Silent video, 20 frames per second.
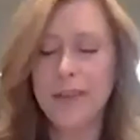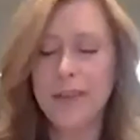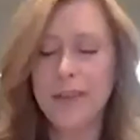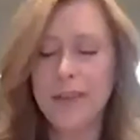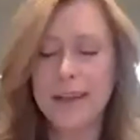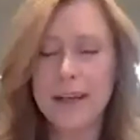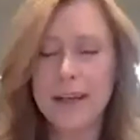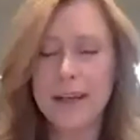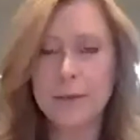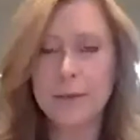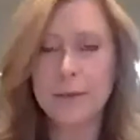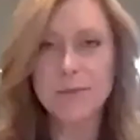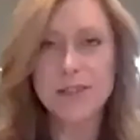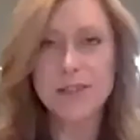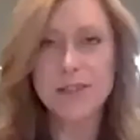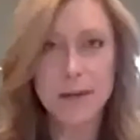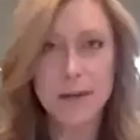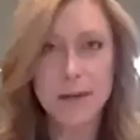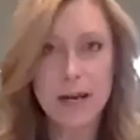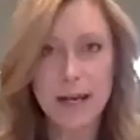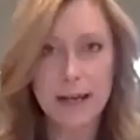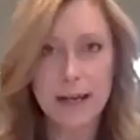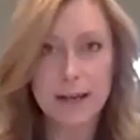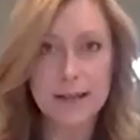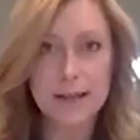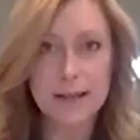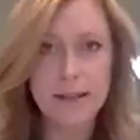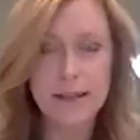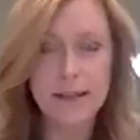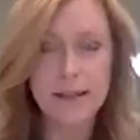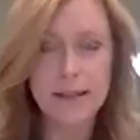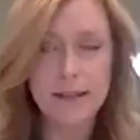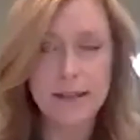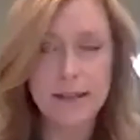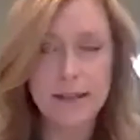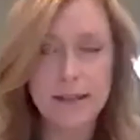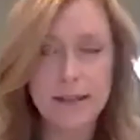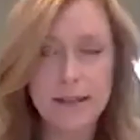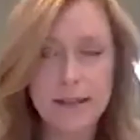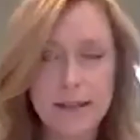that comes to mind is